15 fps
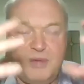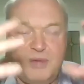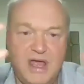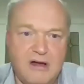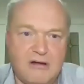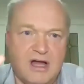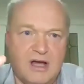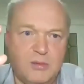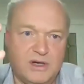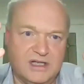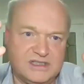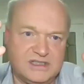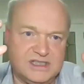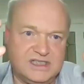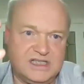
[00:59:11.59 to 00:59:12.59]
period when
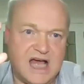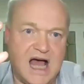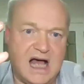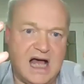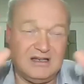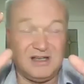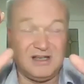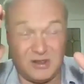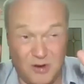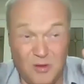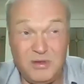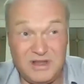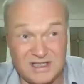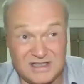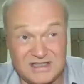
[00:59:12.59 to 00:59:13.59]
it's dull, and it
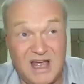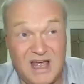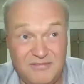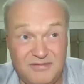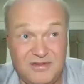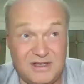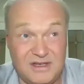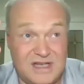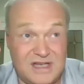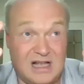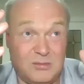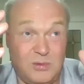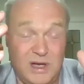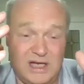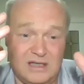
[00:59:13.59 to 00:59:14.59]
could be the same for the
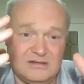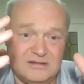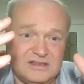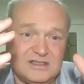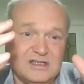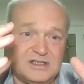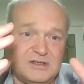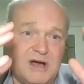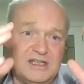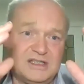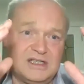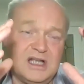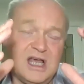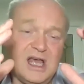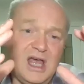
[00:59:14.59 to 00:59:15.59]
dull wet
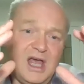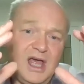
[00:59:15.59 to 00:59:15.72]
situation,